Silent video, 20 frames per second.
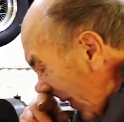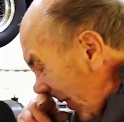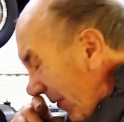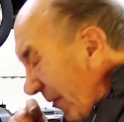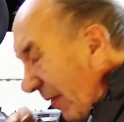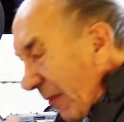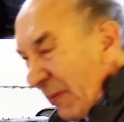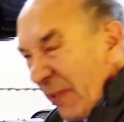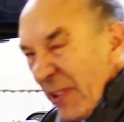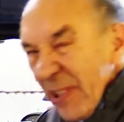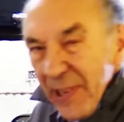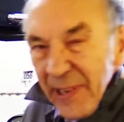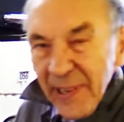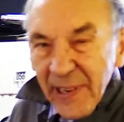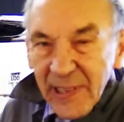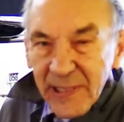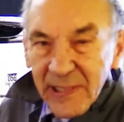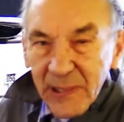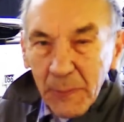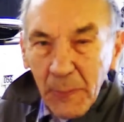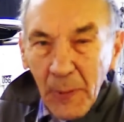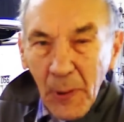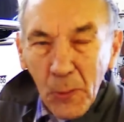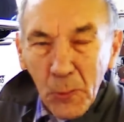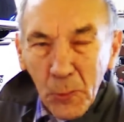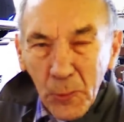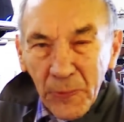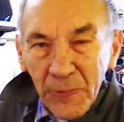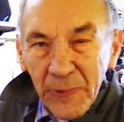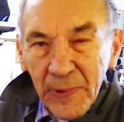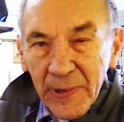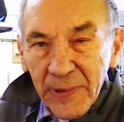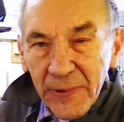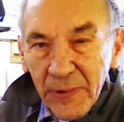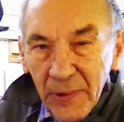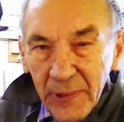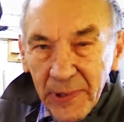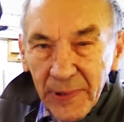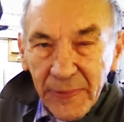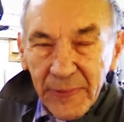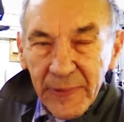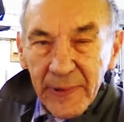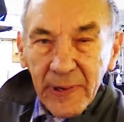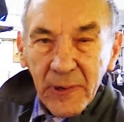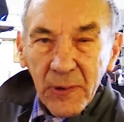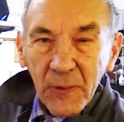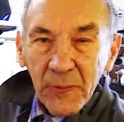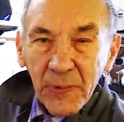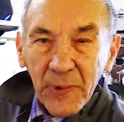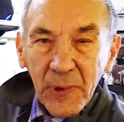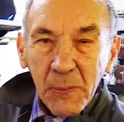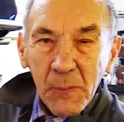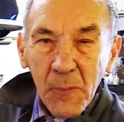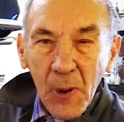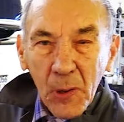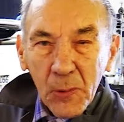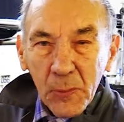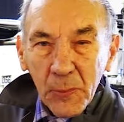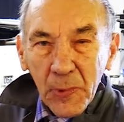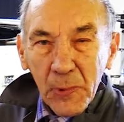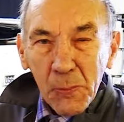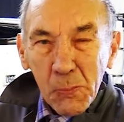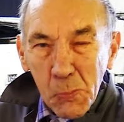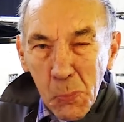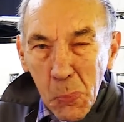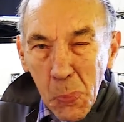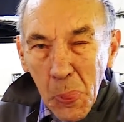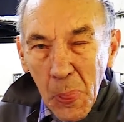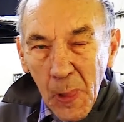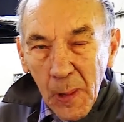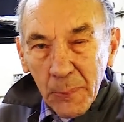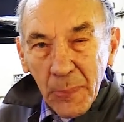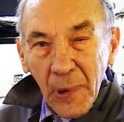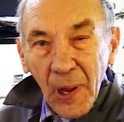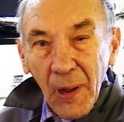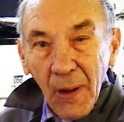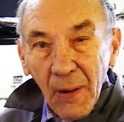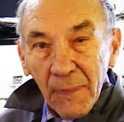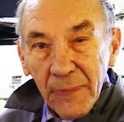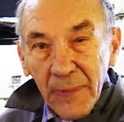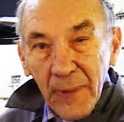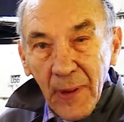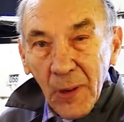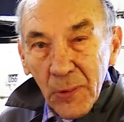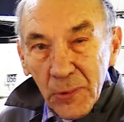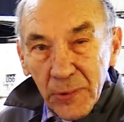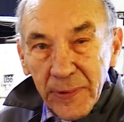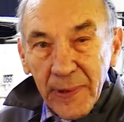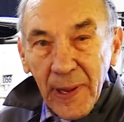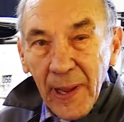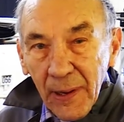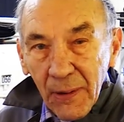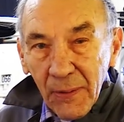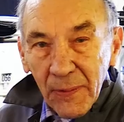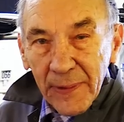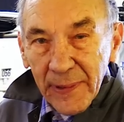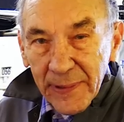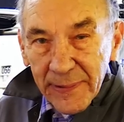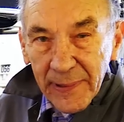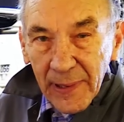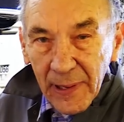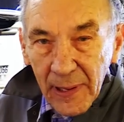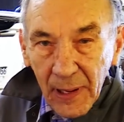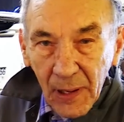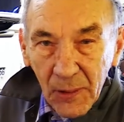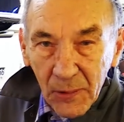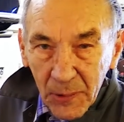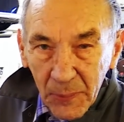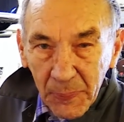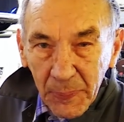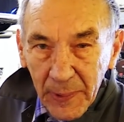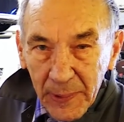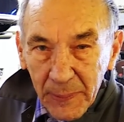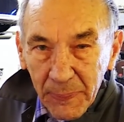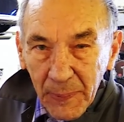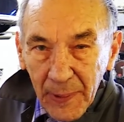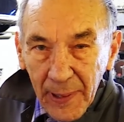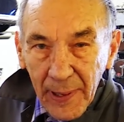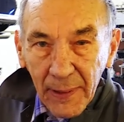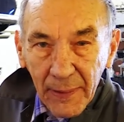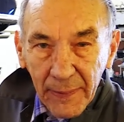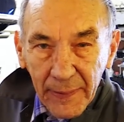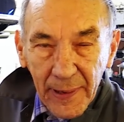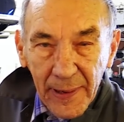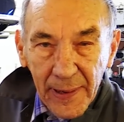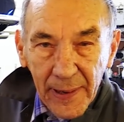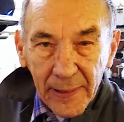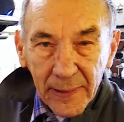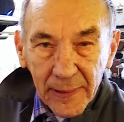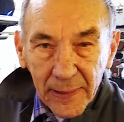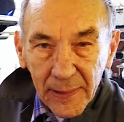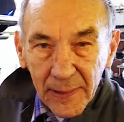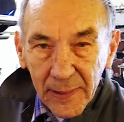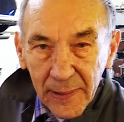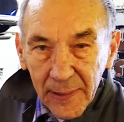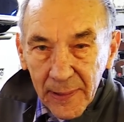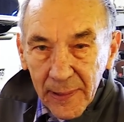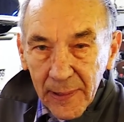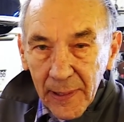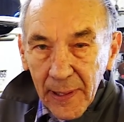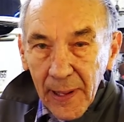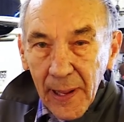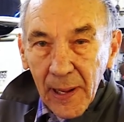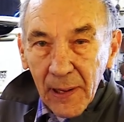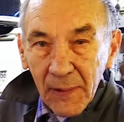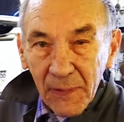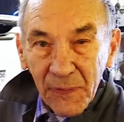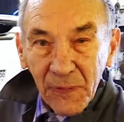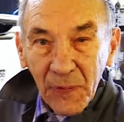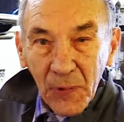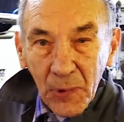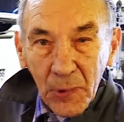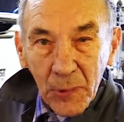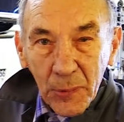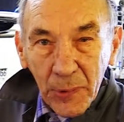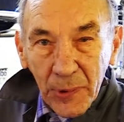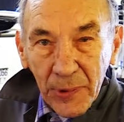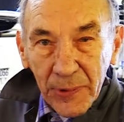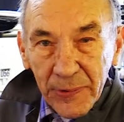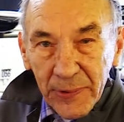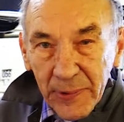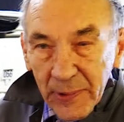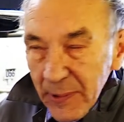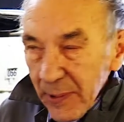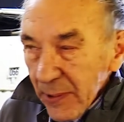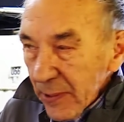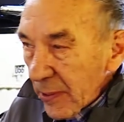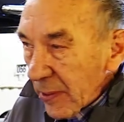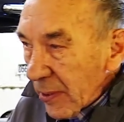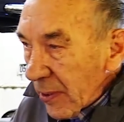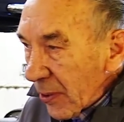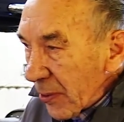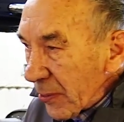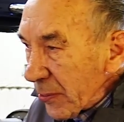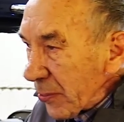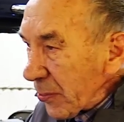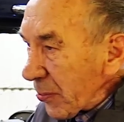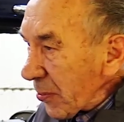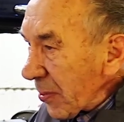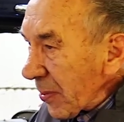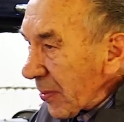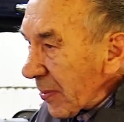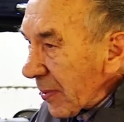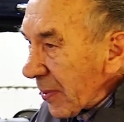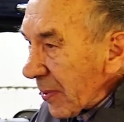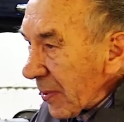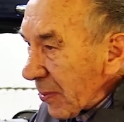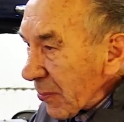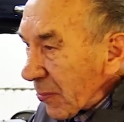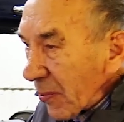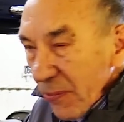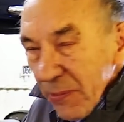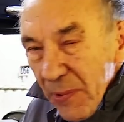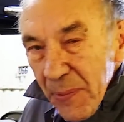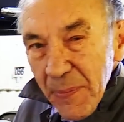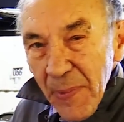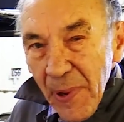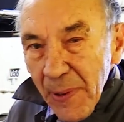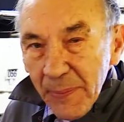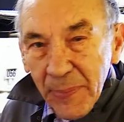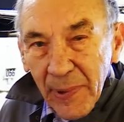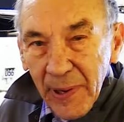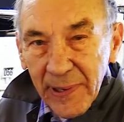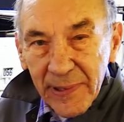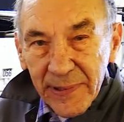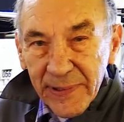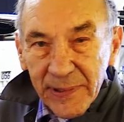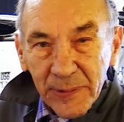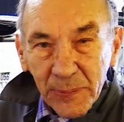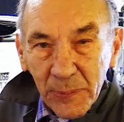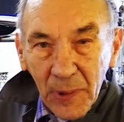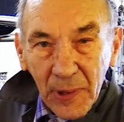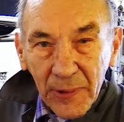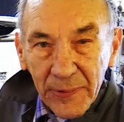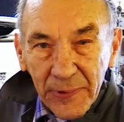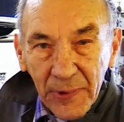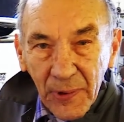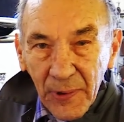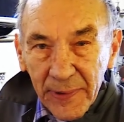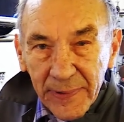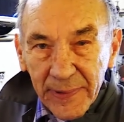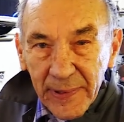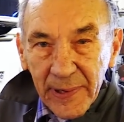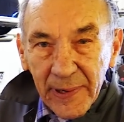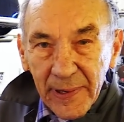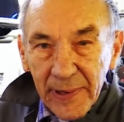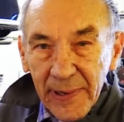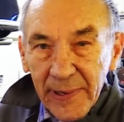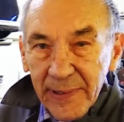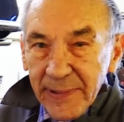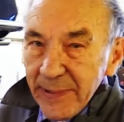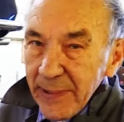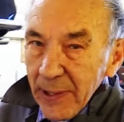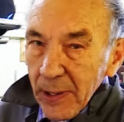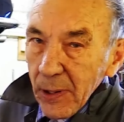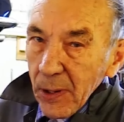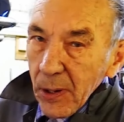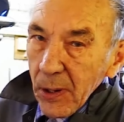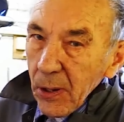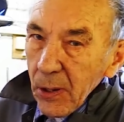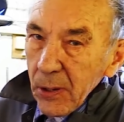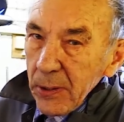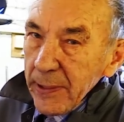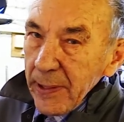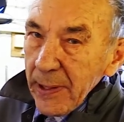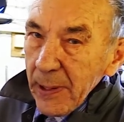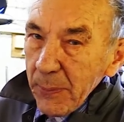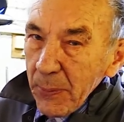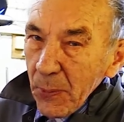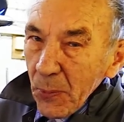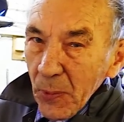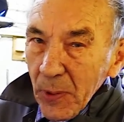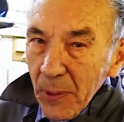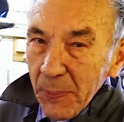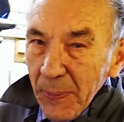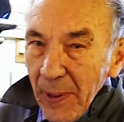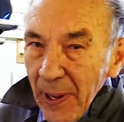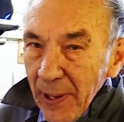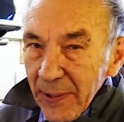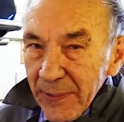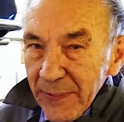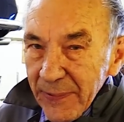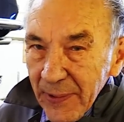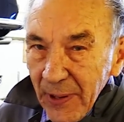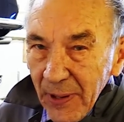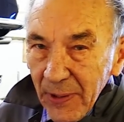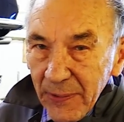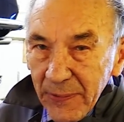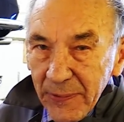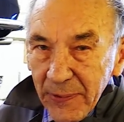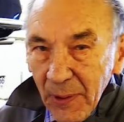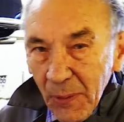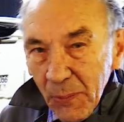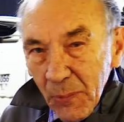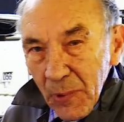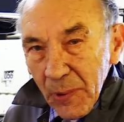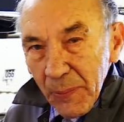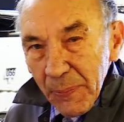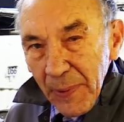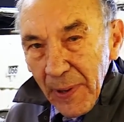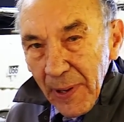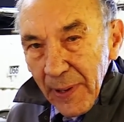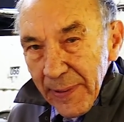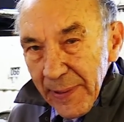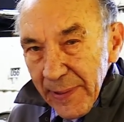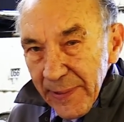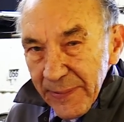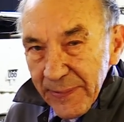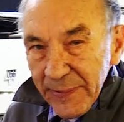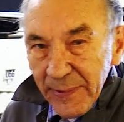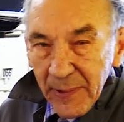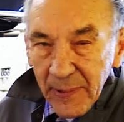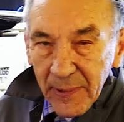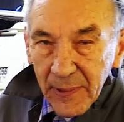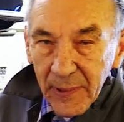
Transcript: So really, that's about all the things I can think of at the moment. But I've no doubt there's a load of people out there, our followers, who would remember this as well as I did, and they say, oh yeah, but what about the so-and-so, what about this?